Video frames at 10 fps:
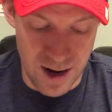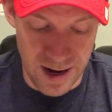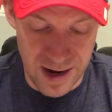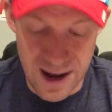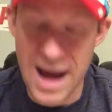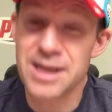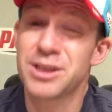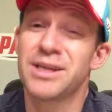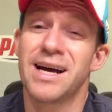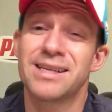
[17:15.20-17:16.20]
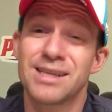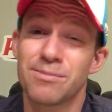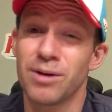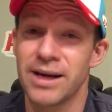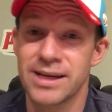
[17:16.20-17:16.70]
And I actually ended
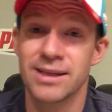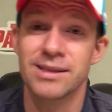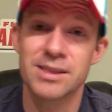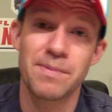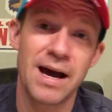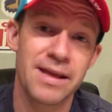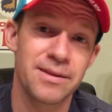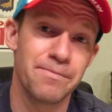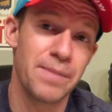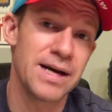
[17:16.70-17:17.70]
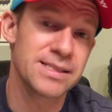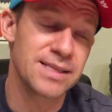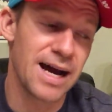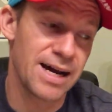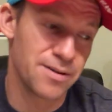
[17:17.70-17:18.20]
up liking this pad the
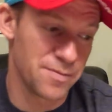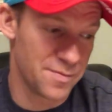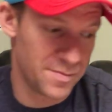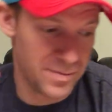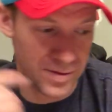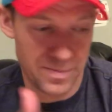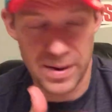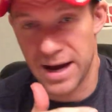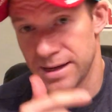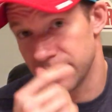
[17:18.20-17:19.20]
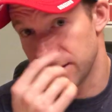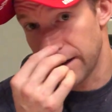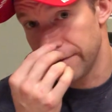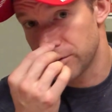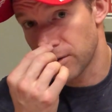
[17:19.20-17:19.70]
best out of the pads
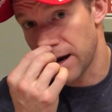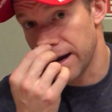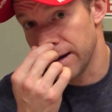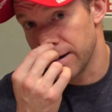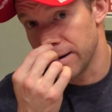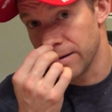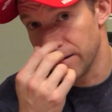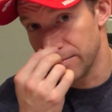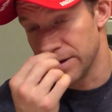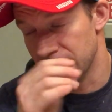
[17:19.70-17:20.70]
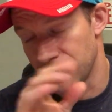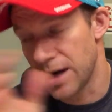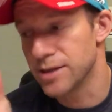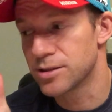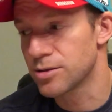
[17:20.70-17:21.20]
I've tried. I mean,
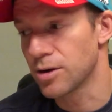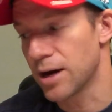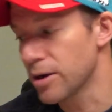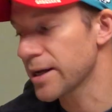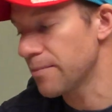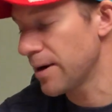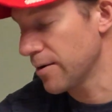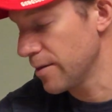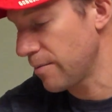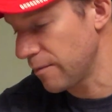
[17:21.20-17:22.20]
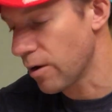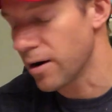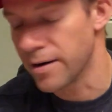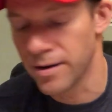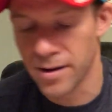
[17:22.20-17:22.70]
I don't like it better than my
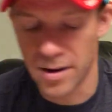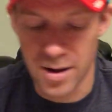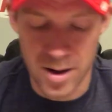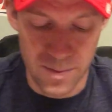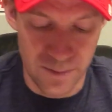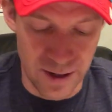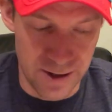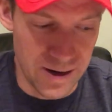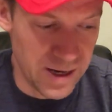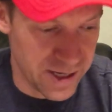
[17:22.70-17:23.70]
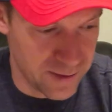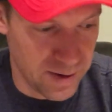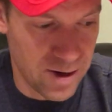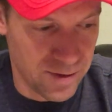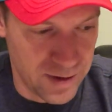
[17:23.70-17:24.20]
Vaughn, but I like it
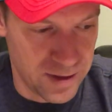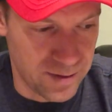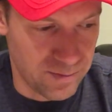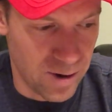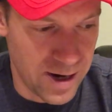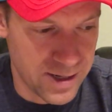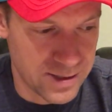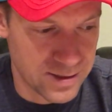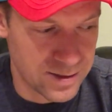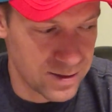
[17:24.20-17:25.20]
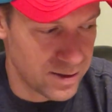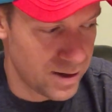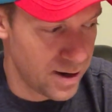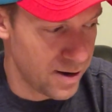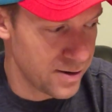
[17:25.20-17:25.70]
better than the Brian's
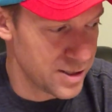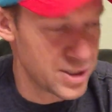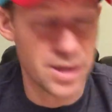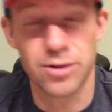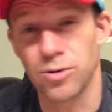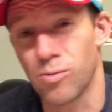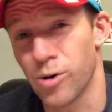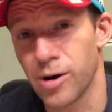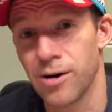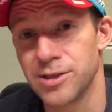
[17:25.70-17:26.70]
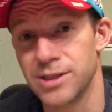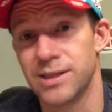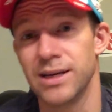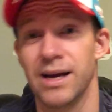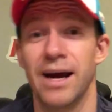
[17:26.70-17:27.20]
Heritage and the Warrior
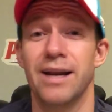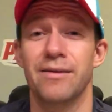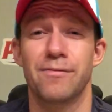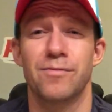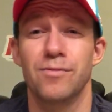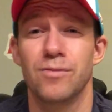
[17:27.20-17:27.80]
RGT. And if